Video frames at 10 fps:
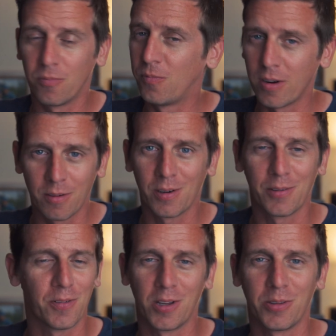Very, very
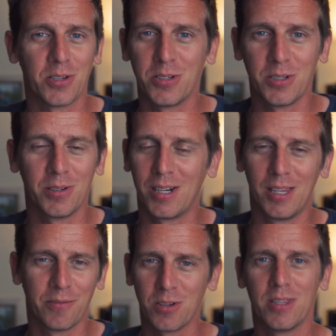fun to do. I
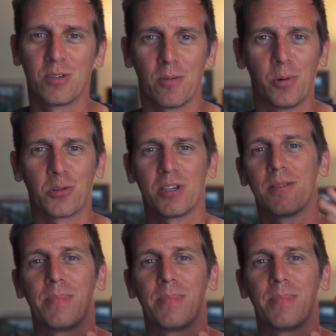love doing this for portraits on